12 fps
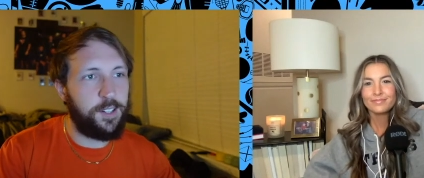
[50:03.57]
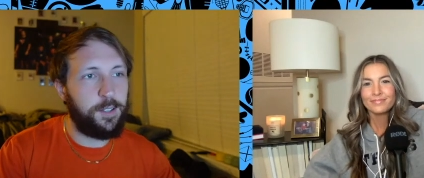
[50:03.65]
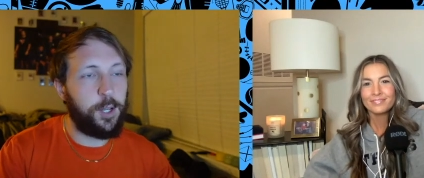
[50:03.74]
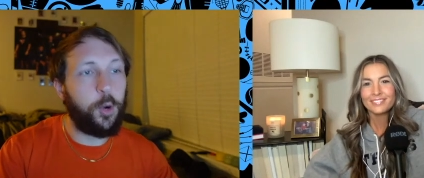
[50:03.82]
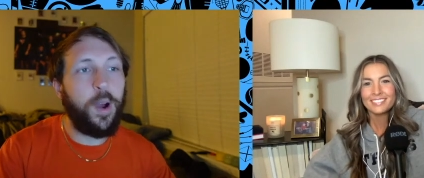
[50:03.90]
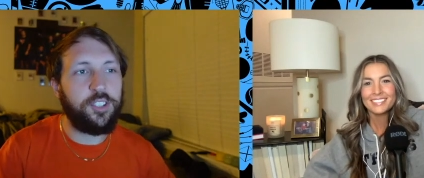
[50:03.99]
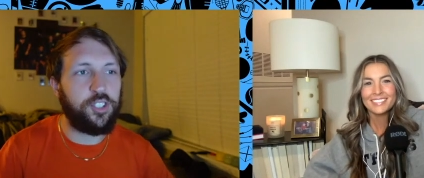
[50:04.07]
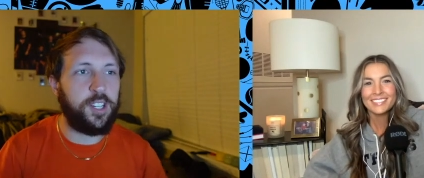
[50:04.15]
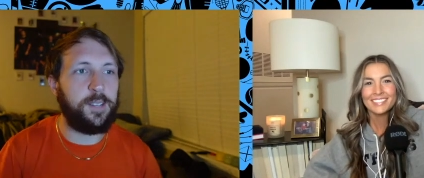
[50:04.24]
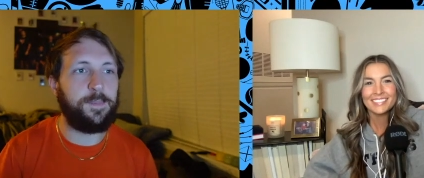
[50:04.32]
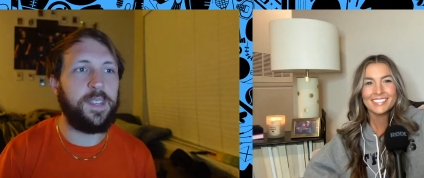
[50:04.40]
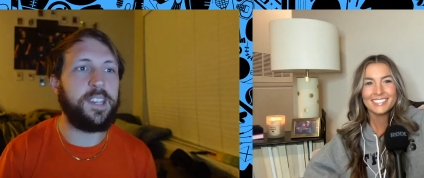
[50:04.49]
Speaker 1: The
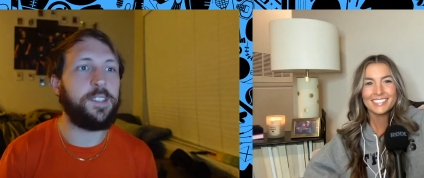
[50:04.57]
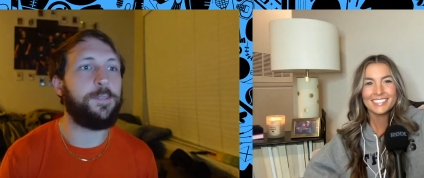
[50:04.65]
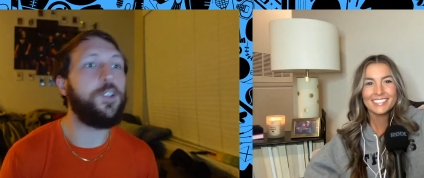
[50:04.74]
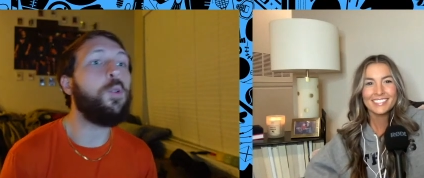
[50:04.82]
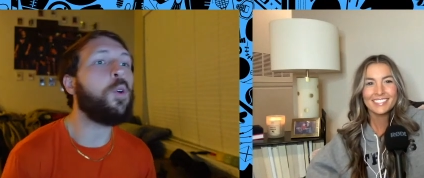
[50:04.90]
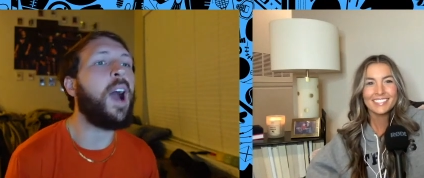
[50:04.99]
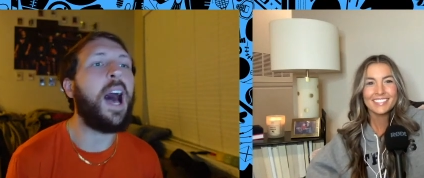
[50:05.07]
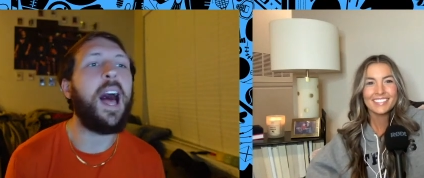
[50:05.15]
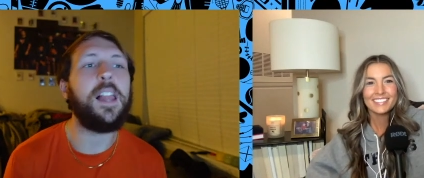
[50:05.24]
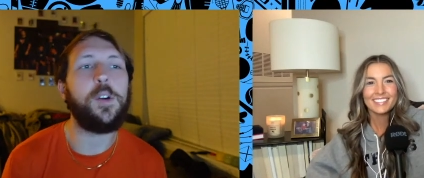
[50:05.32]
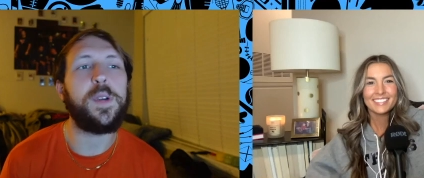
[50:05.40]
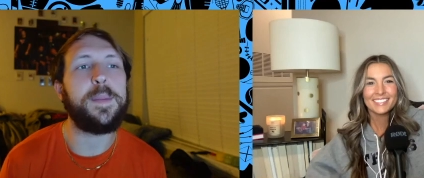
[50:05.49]
question is if you were a
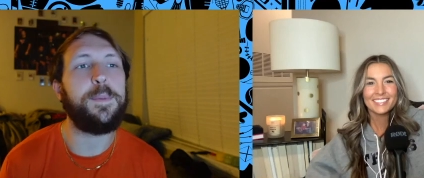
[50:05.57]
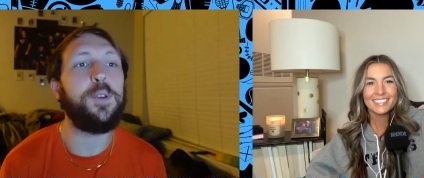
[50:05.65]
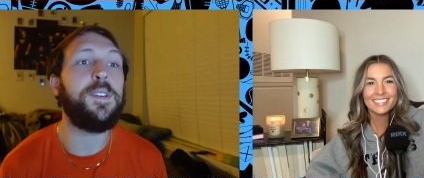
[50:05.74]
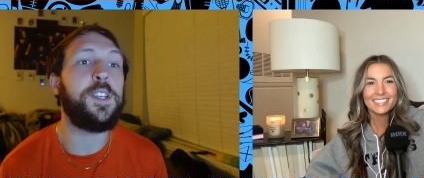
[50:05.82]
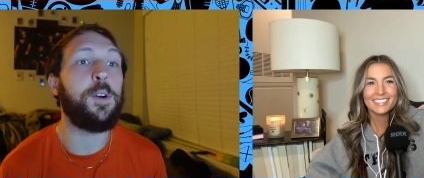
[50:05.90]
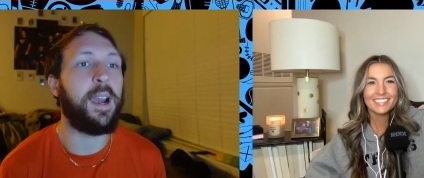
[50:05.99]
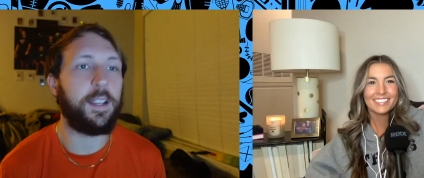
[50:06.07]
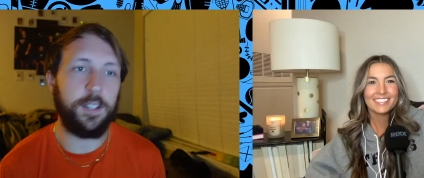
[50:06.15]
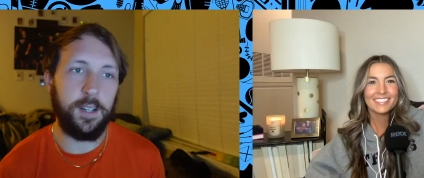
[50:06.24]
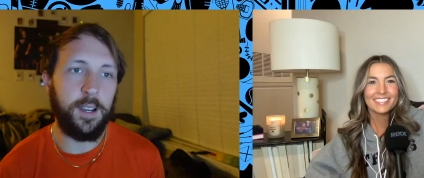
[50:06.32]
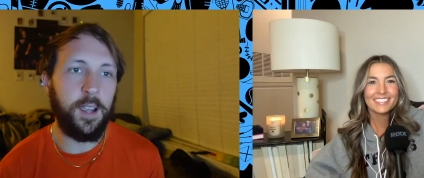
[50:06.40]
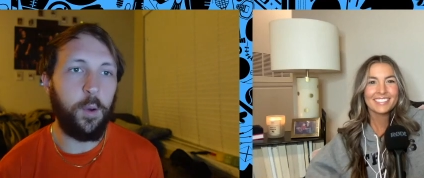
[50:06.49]
Halloween movie director,
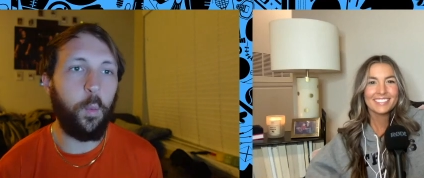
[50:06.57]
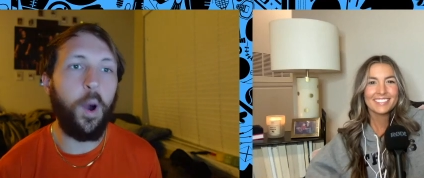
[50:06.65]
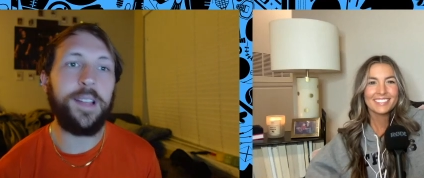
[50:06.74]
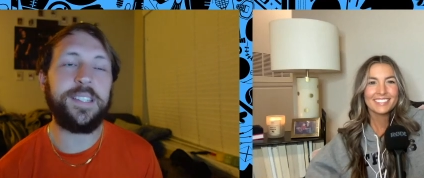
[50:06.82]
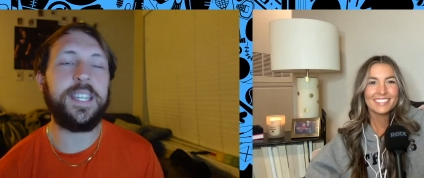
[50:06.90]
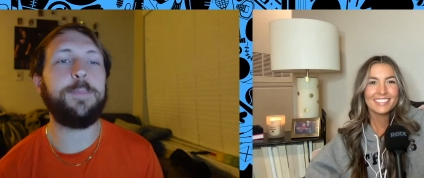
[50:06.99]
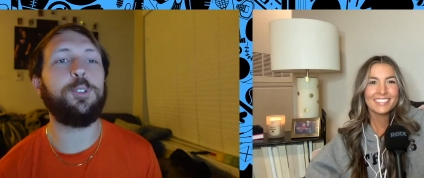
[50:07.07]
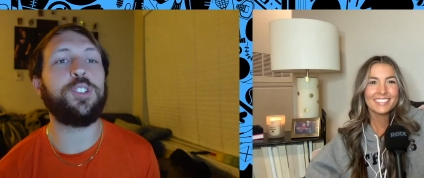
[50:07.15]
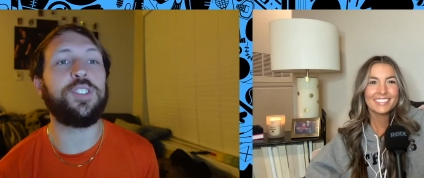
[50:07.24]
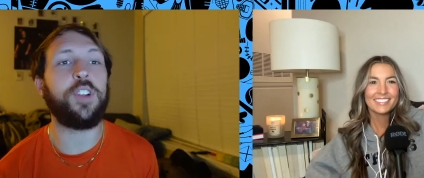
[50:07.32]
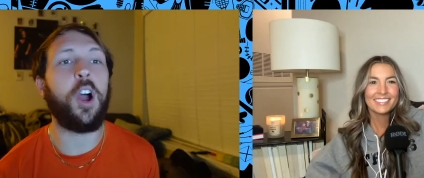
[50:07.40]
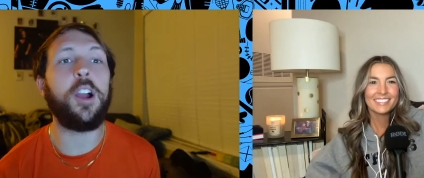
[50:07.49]
what team would
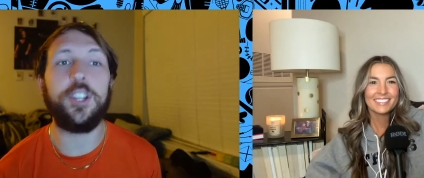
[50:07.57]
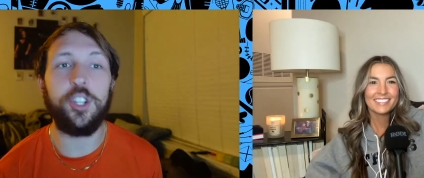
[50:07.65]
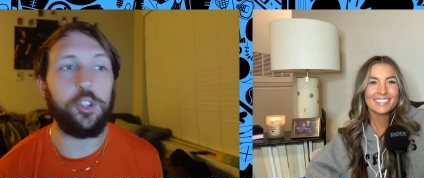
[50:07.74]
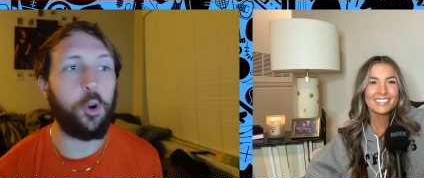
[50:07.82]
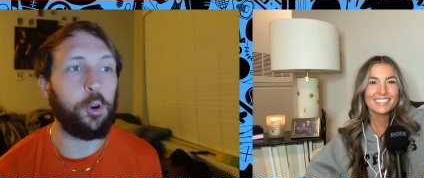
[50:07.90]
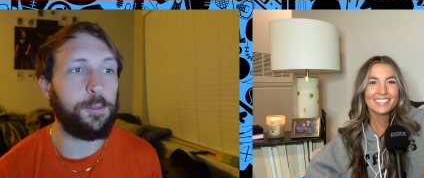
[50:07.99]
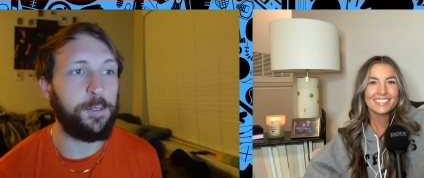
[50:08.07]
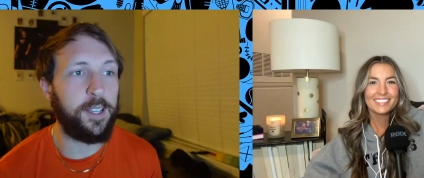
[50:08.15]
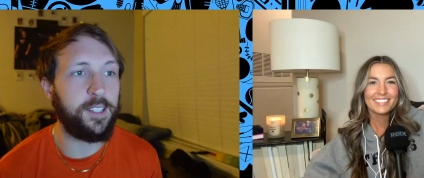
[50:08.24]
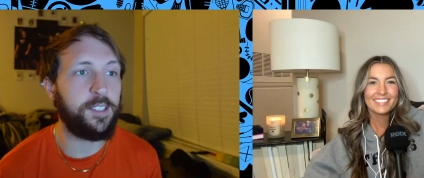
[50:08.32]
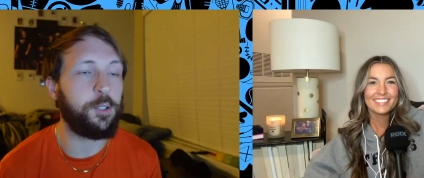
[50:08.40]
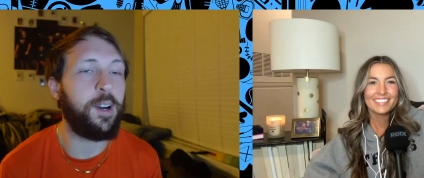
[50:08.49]
star in your horror flick?
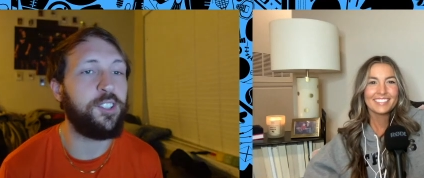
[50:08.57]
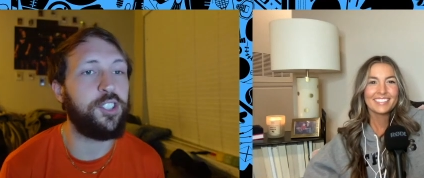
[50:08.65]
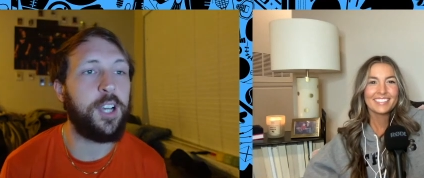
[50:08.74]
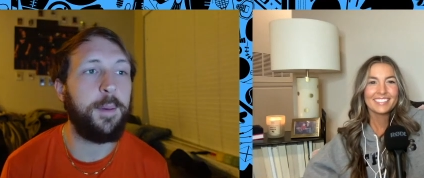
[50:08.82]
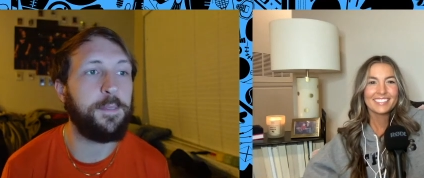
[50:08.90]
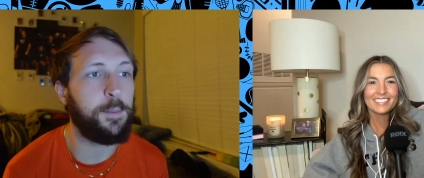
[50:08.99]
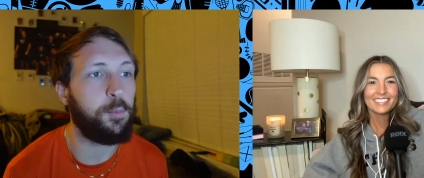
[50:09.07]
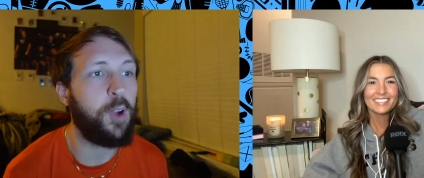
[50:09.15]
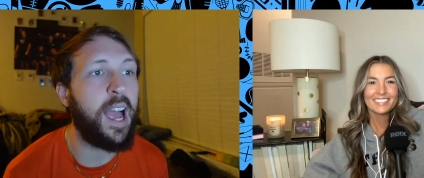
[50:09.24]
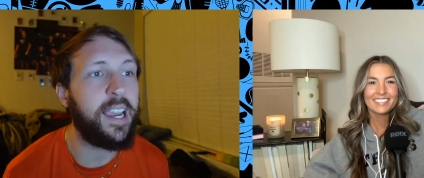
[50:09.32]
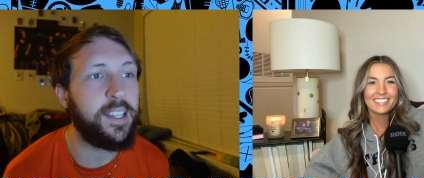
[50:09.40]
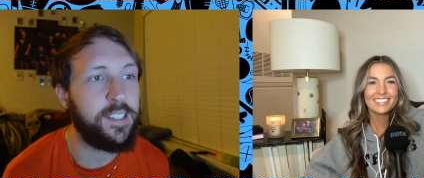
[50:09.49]
This question comes from
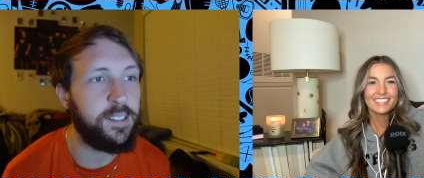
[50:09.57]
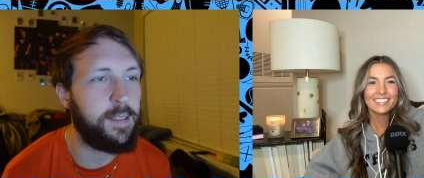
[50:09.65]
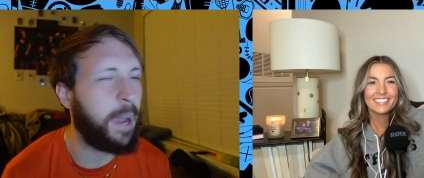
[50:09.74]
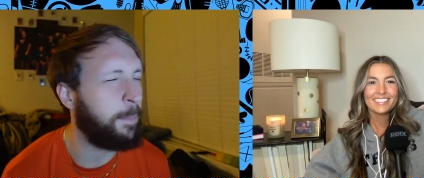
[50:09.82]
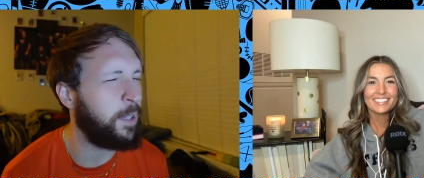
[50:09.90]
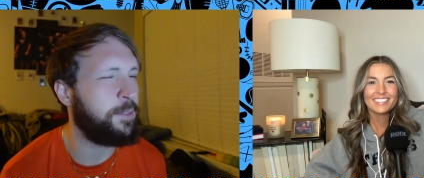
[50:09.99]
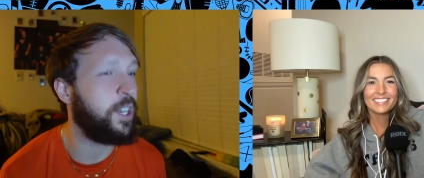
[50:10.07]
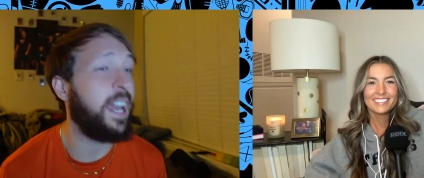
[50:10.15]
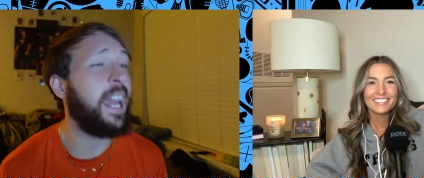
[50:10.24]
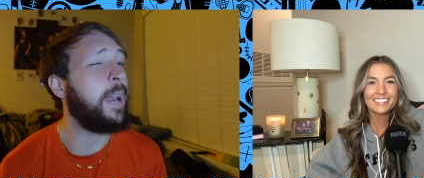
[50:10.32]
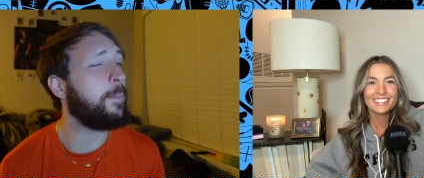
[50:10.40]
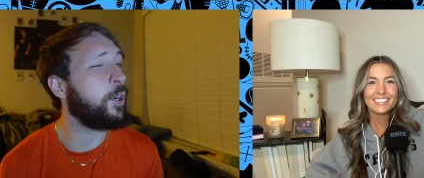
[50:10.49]
Ryan, I believe,
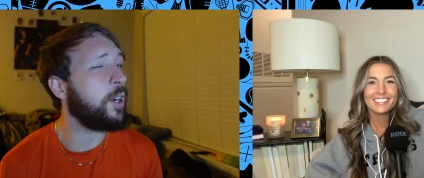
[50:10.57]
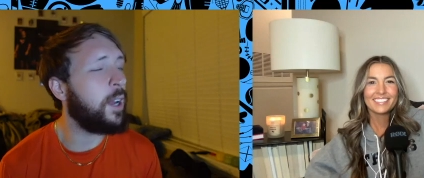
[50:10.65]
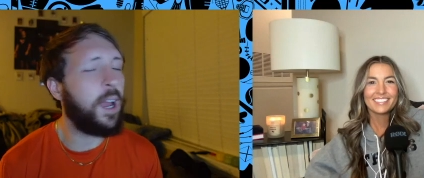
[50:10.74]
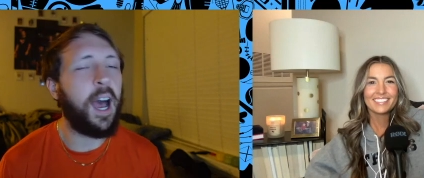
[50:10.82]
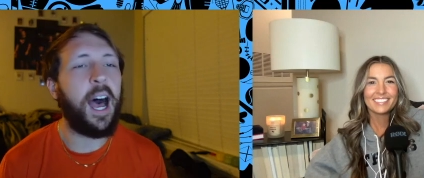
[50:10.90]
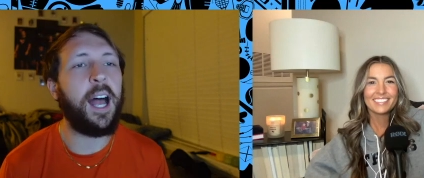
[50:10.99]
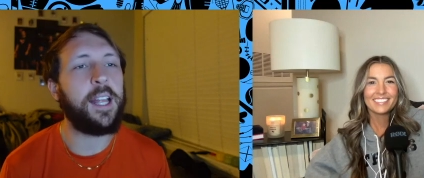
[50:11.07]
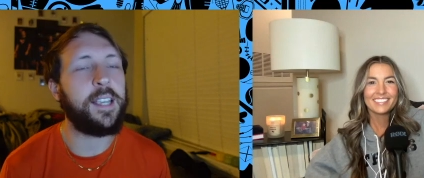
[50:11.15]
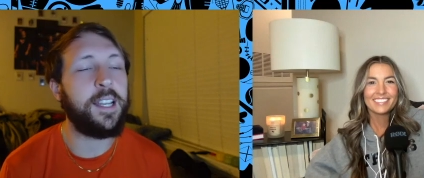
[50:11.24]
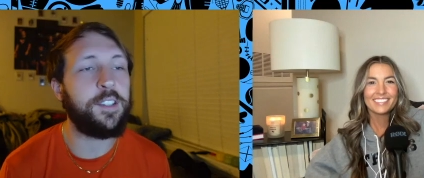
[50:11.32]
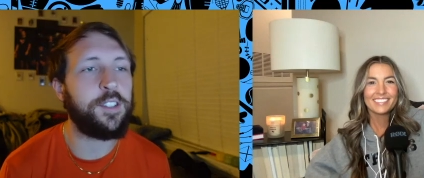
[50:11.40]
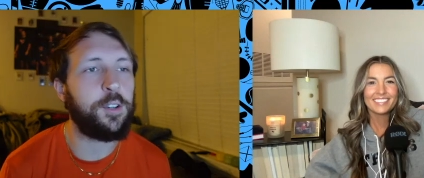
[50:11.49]
DeHammer on
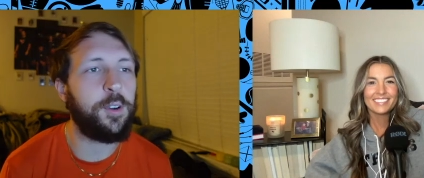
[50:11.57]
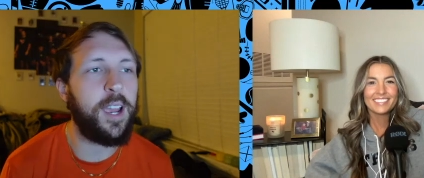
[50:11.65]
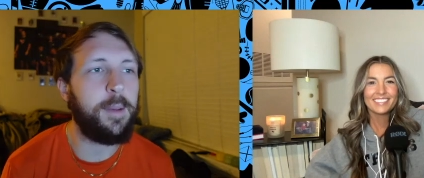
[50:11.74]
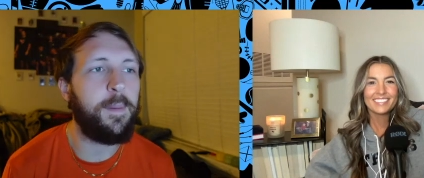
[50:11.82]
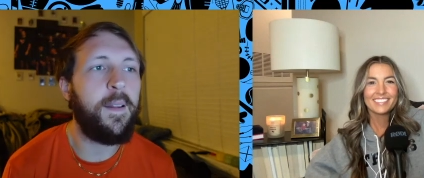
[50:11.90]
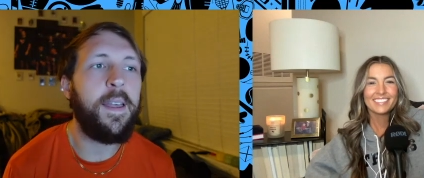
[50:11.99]
Instagram.